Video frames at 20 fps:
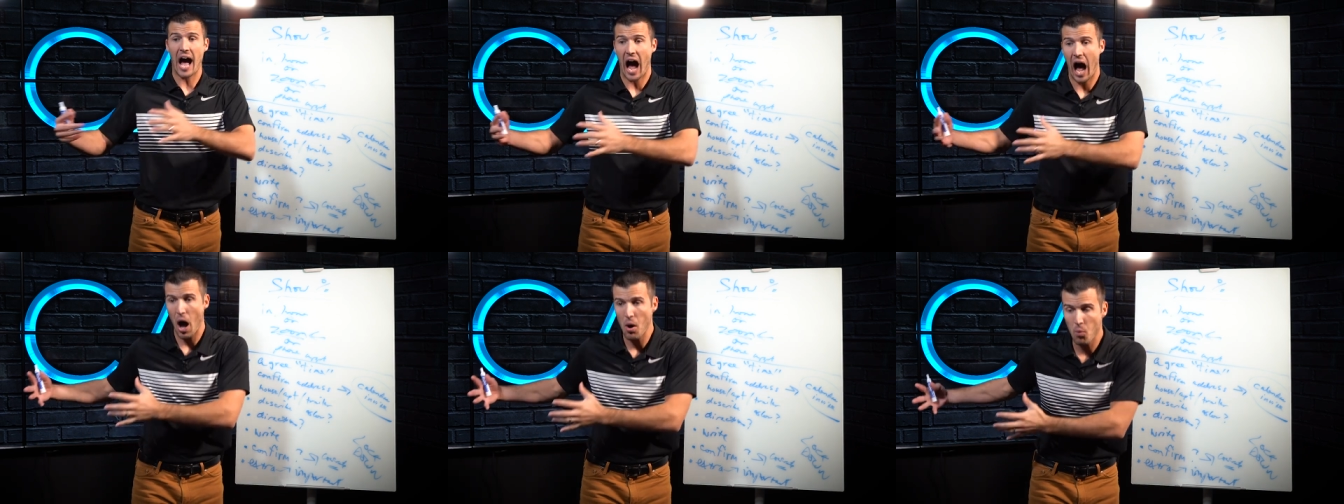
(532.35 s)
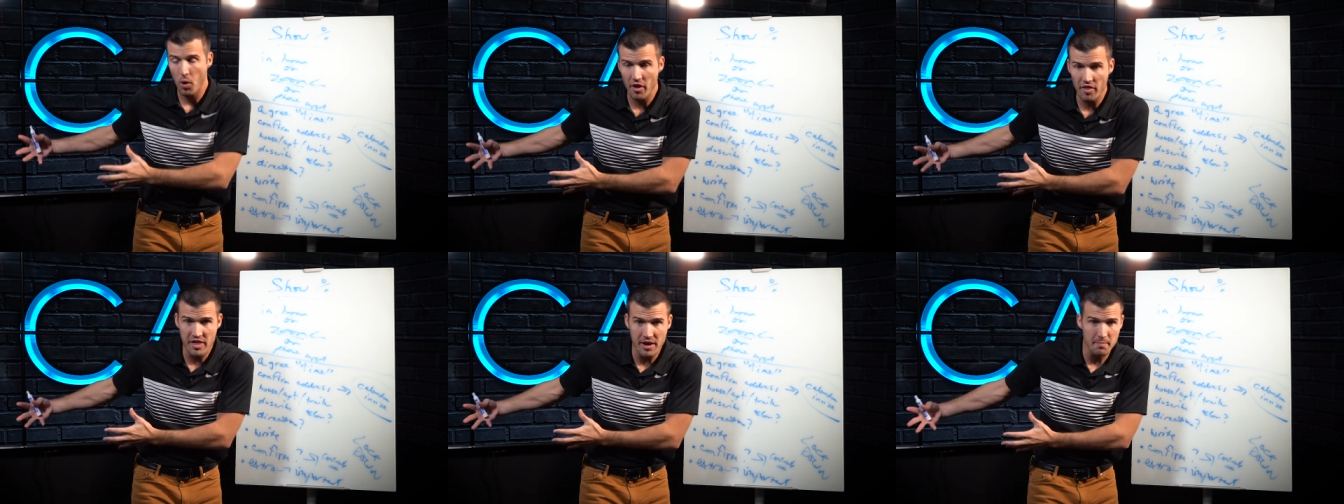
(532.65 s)
I
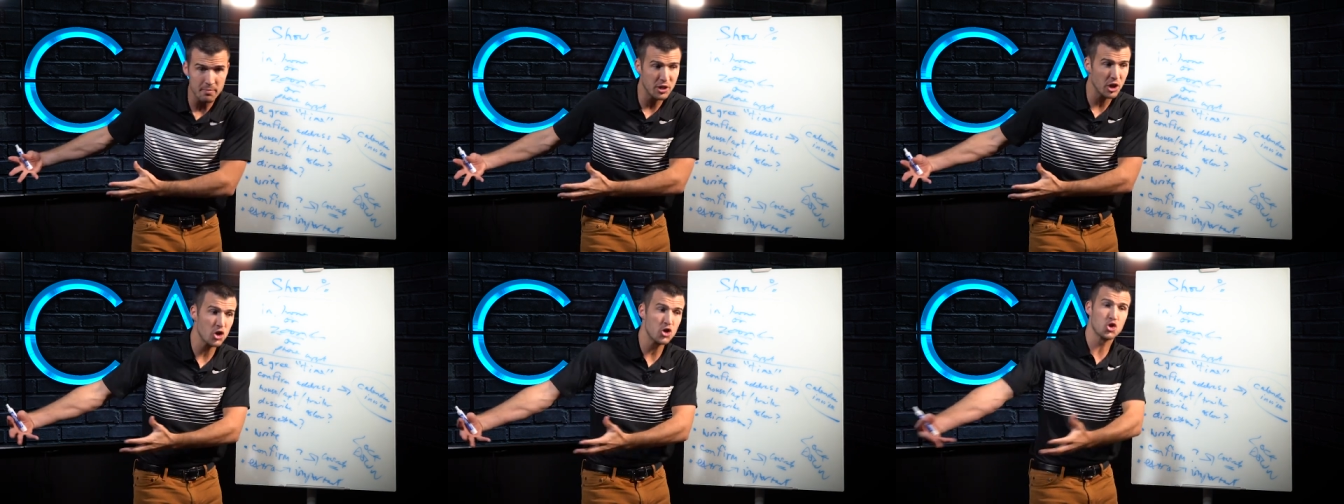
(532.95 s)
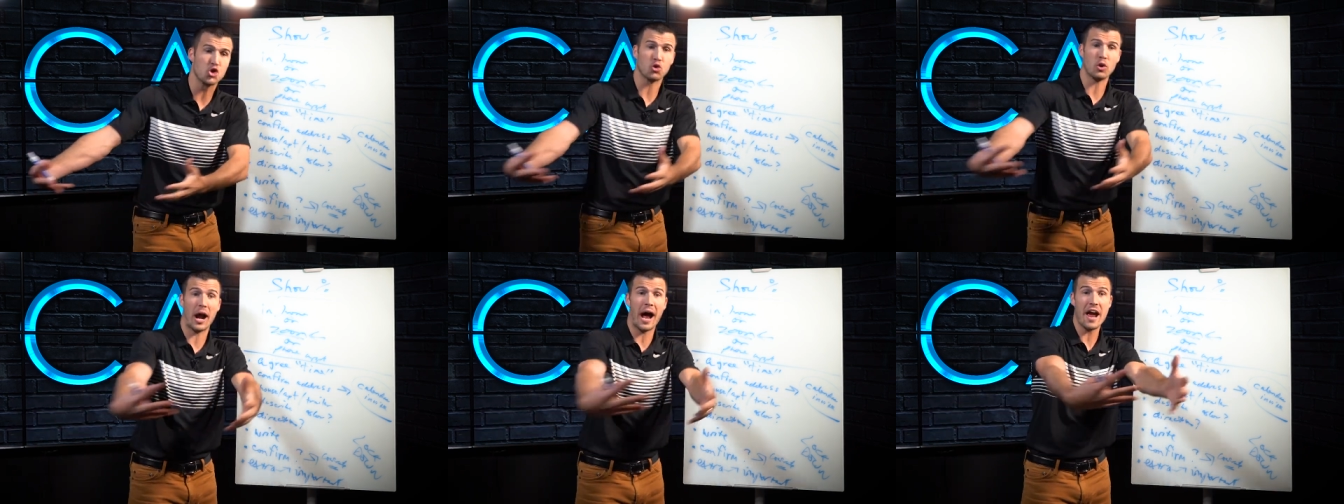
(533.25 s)
want them to
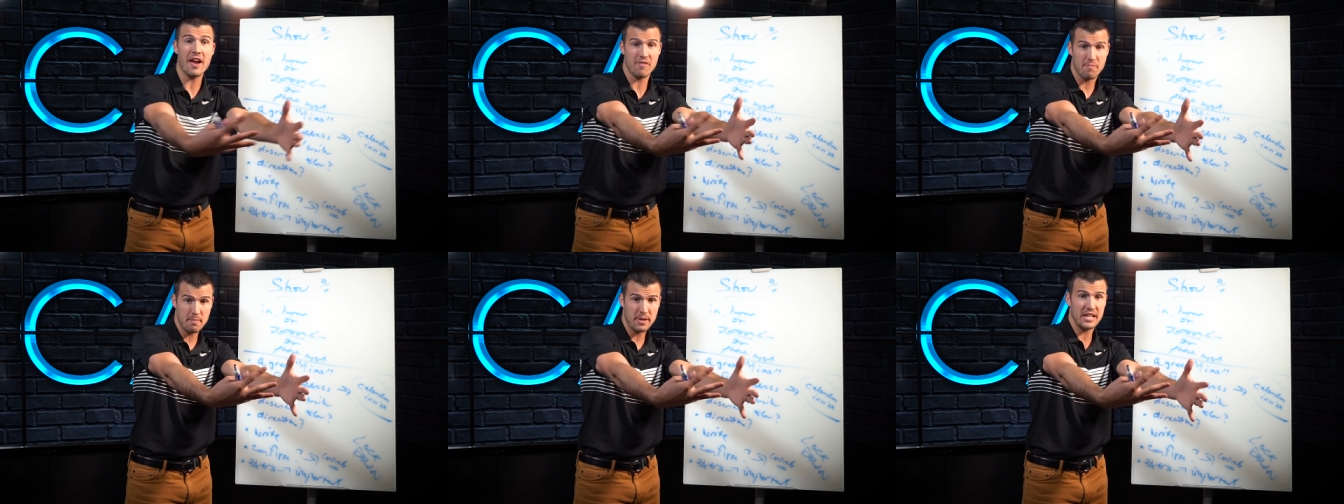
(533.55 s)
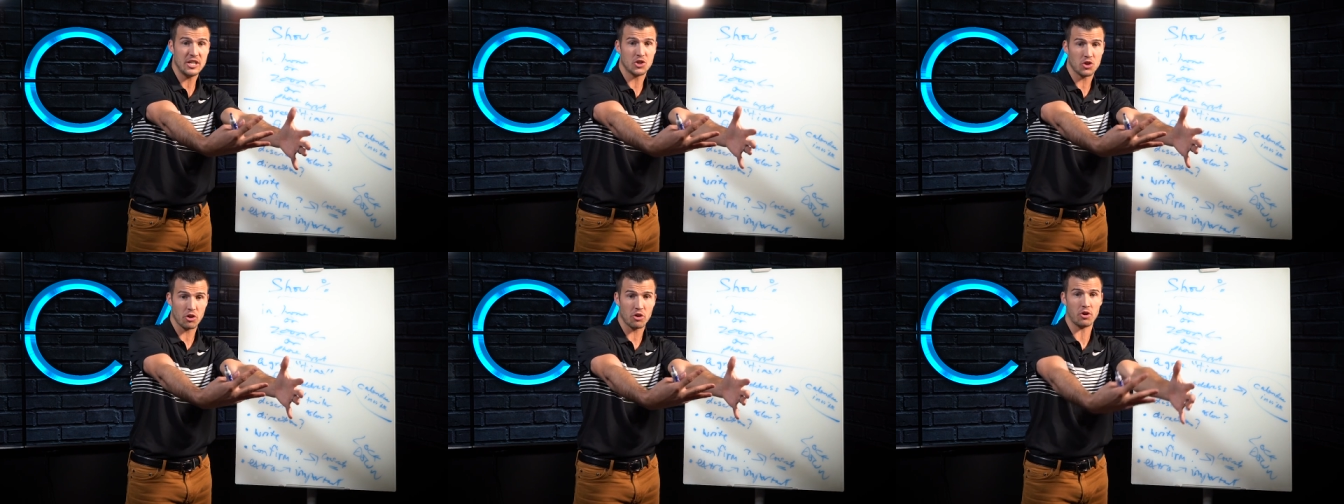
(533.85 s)
drive
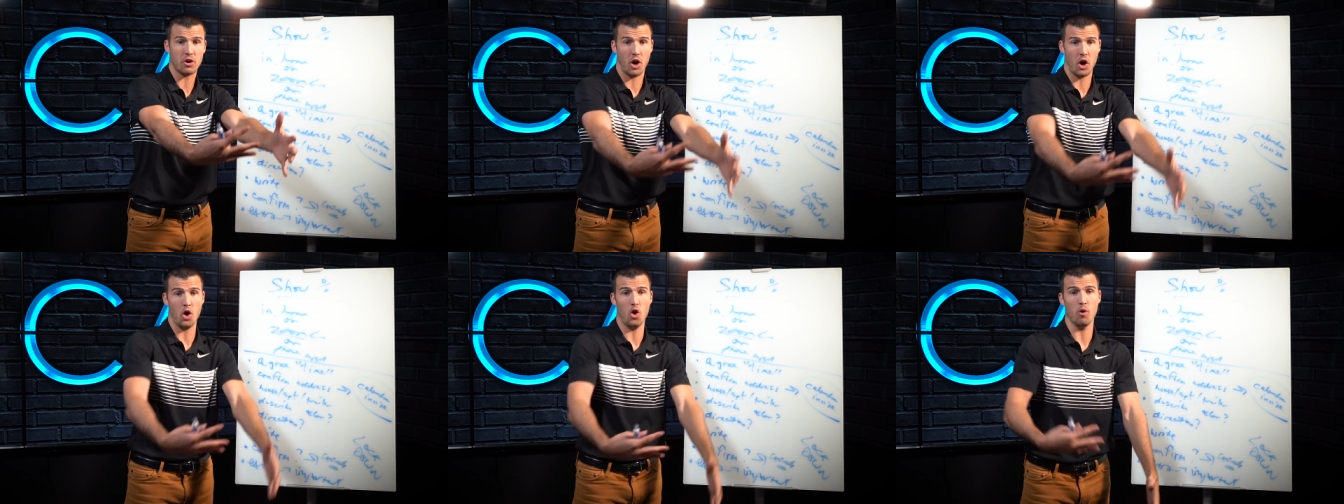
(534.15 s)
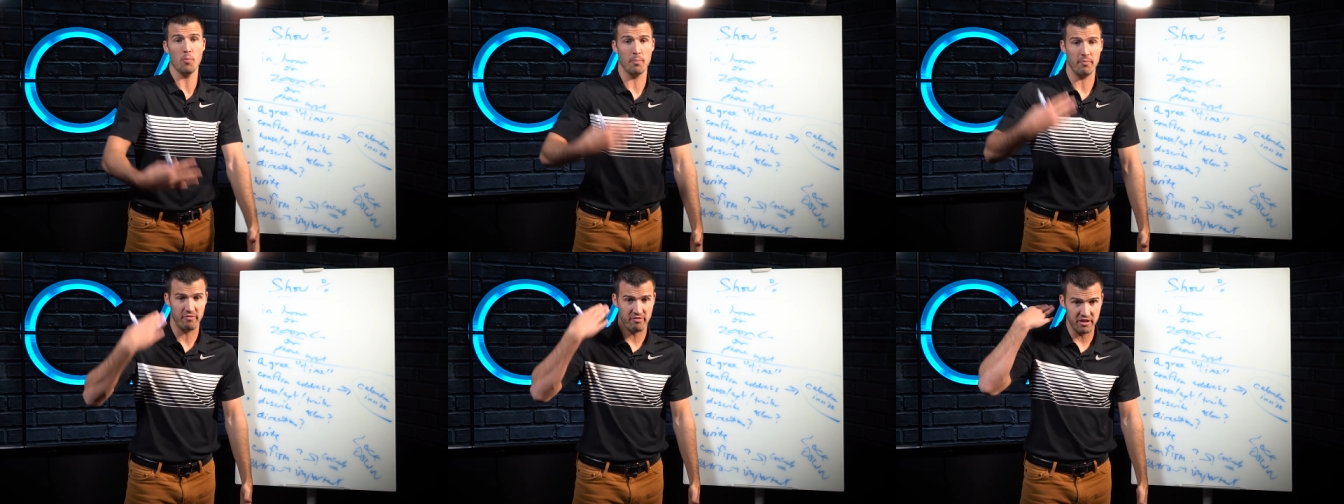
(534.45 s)
me to their
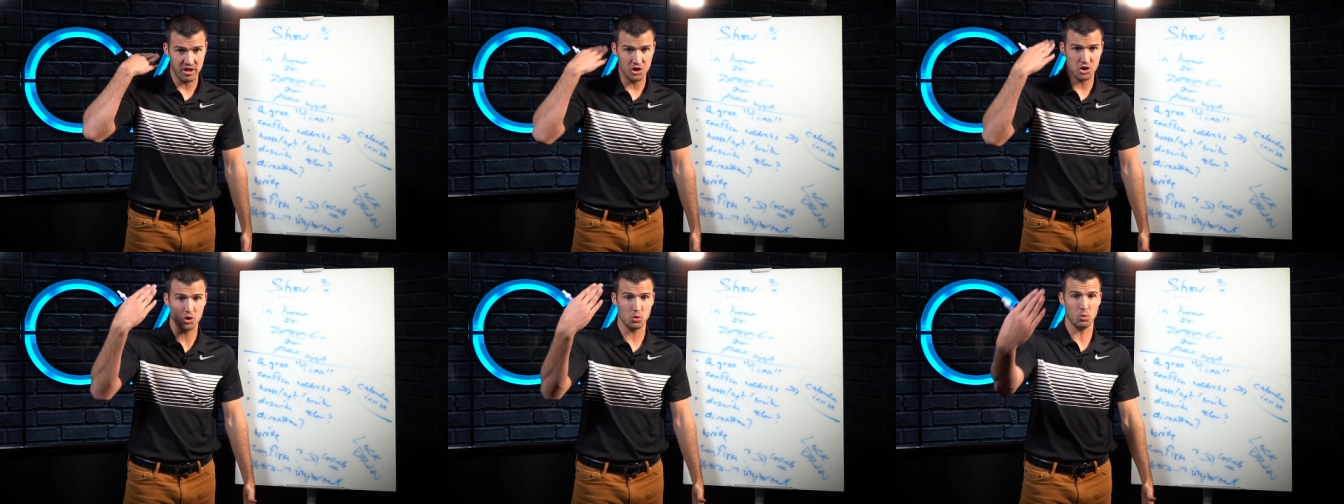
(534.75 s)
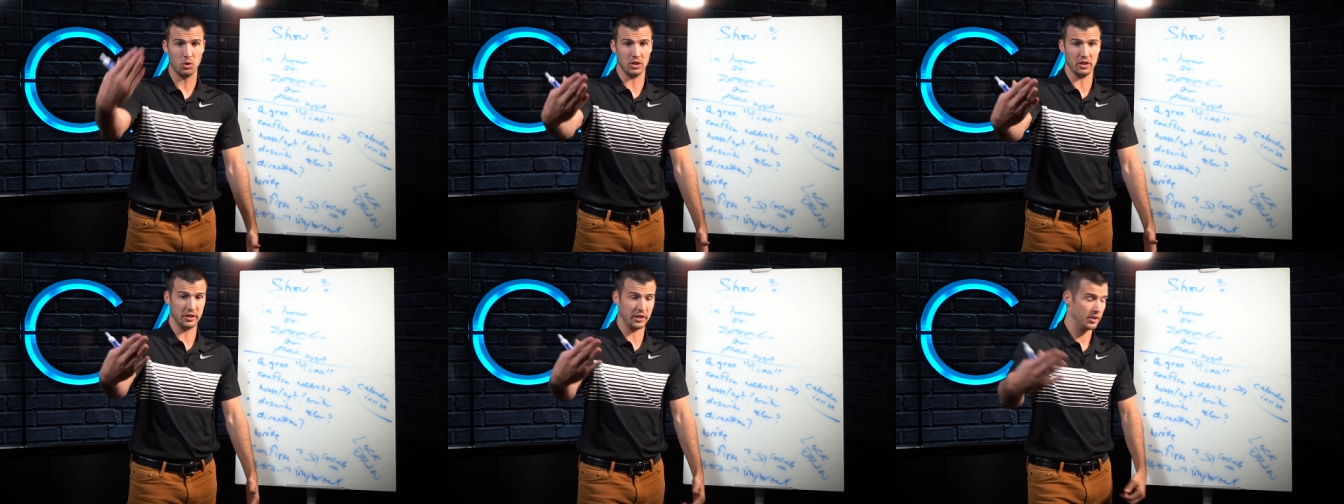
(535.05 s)
home
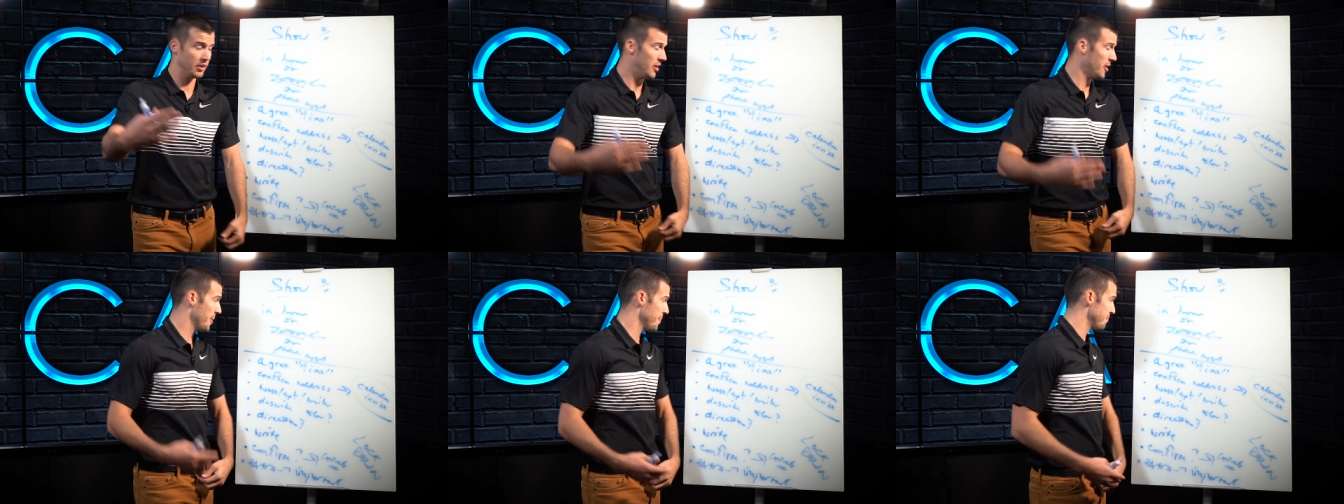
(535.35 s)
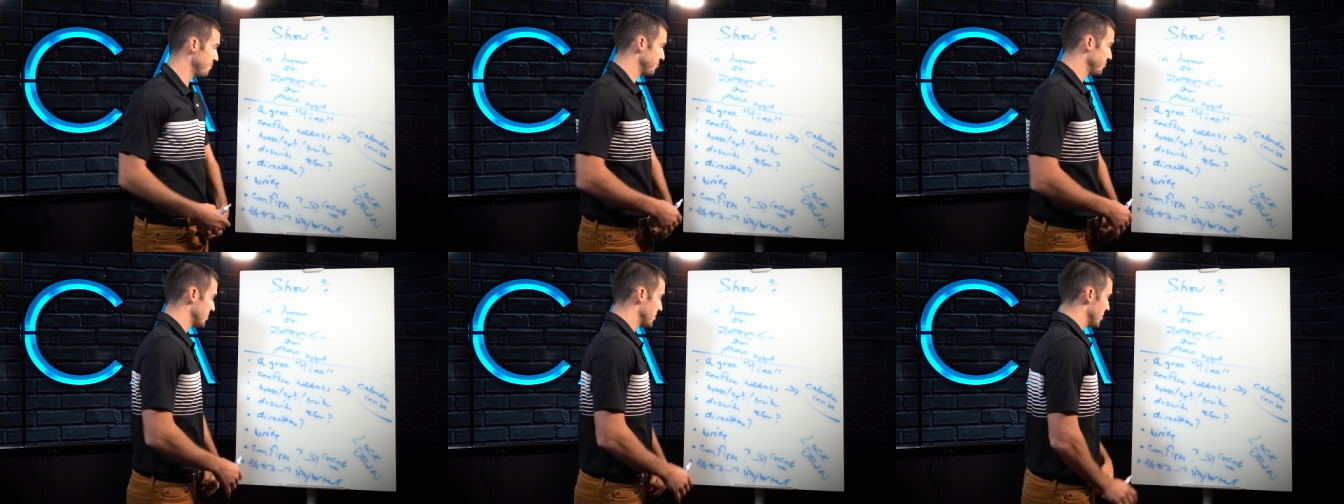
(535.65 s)
visually,
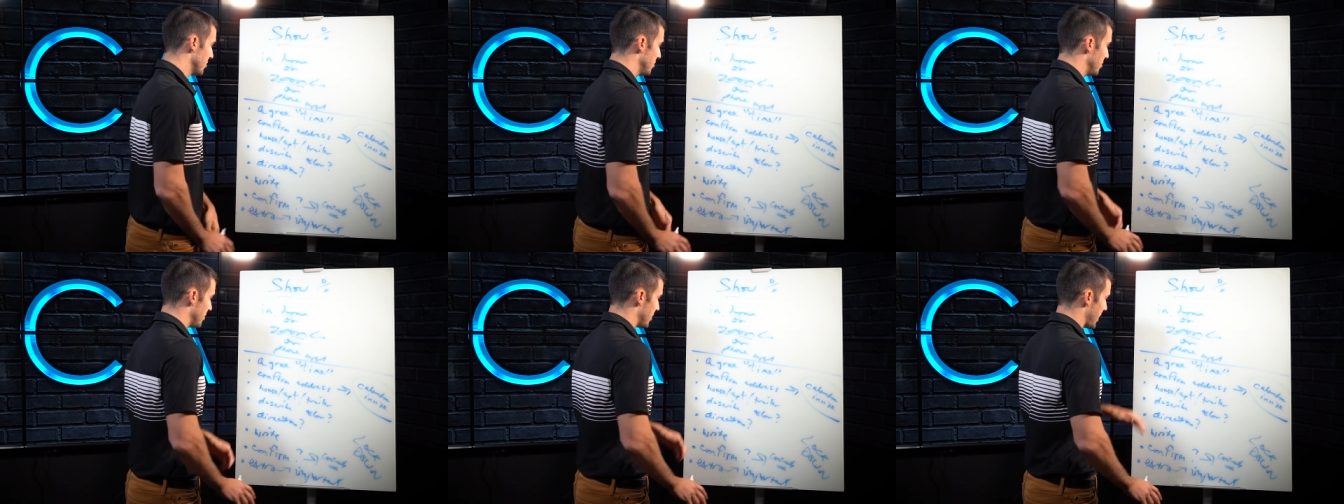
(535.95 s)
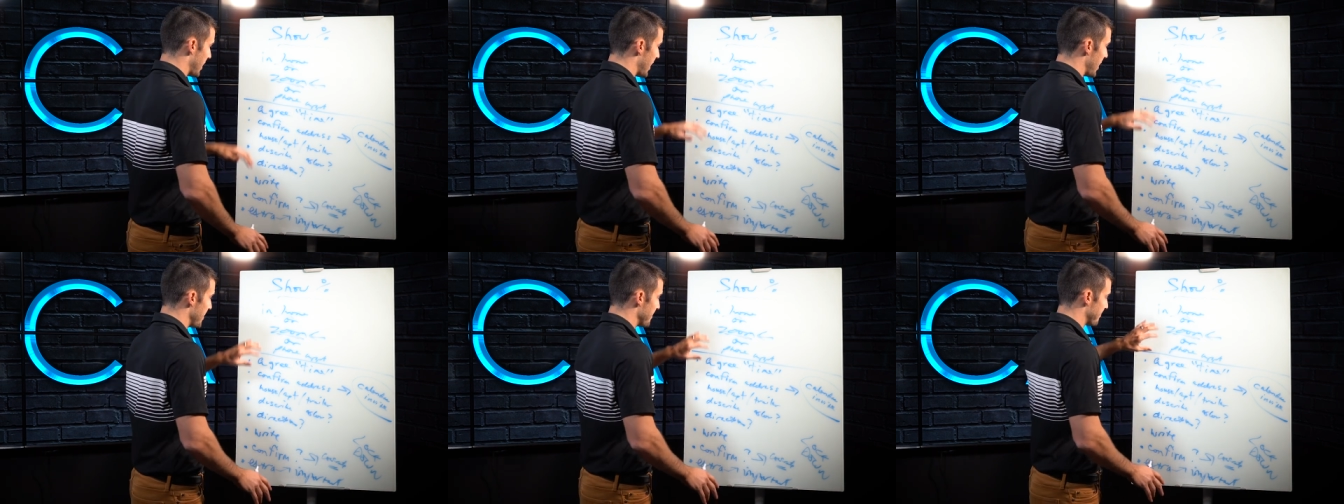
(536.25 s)

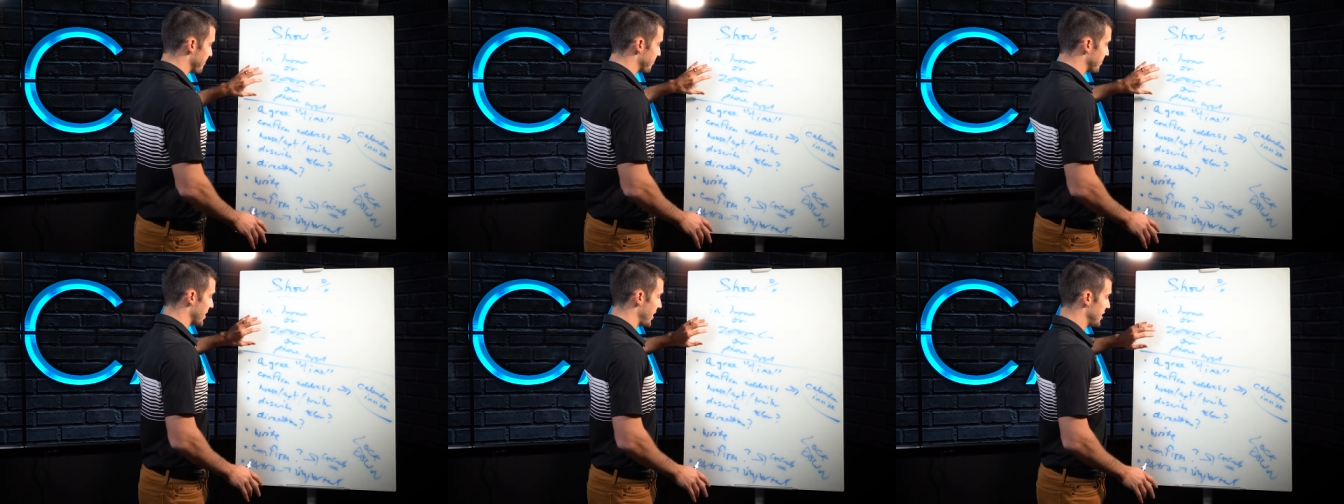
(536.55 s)
okay?